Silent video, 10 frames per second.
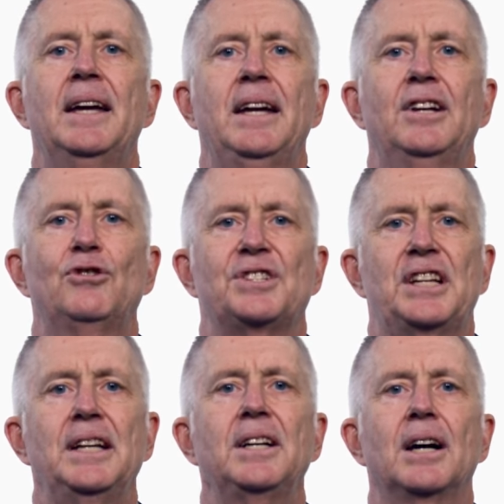Interest
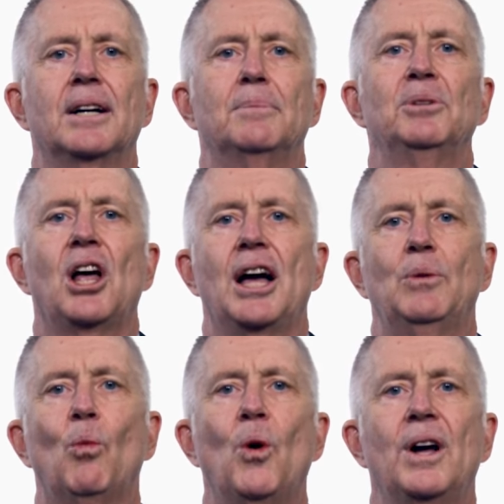income,
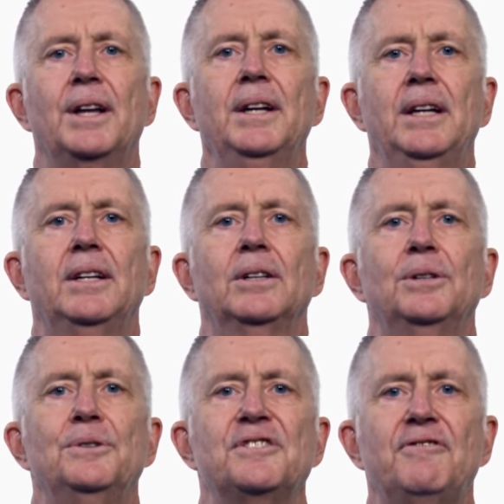line 1,
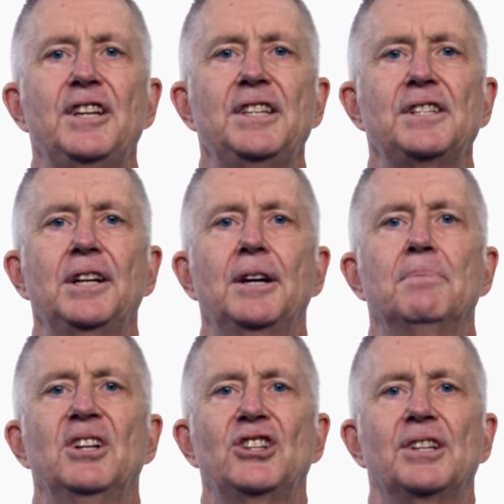includes fees and
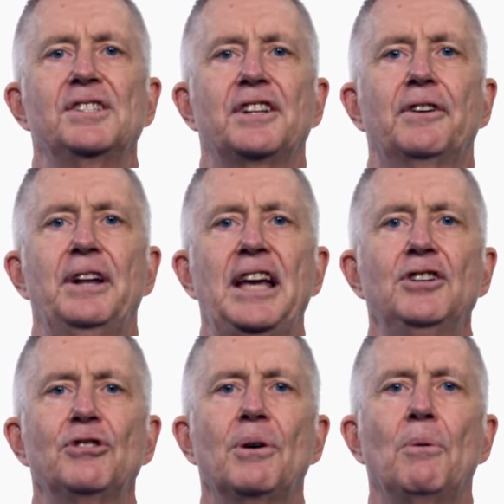commissions that are an
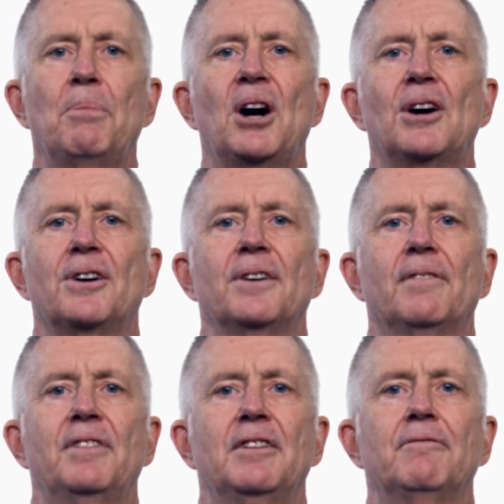integral part
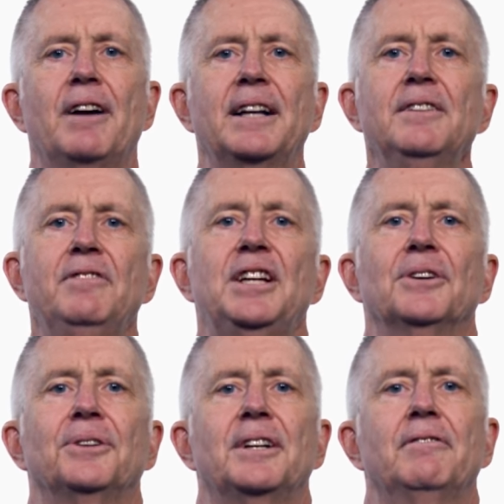of the effective
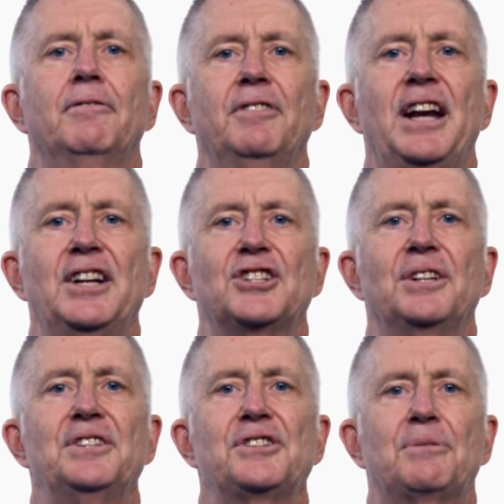yield of a financial
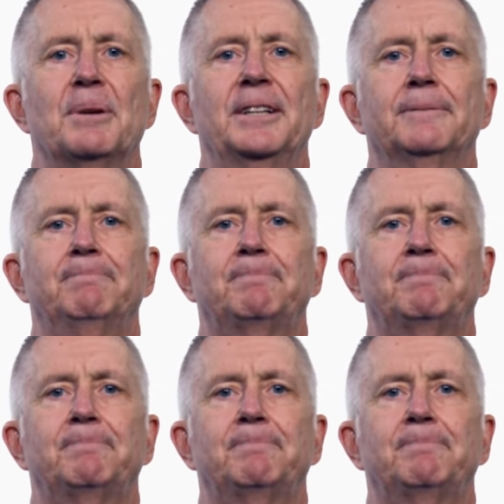instrument.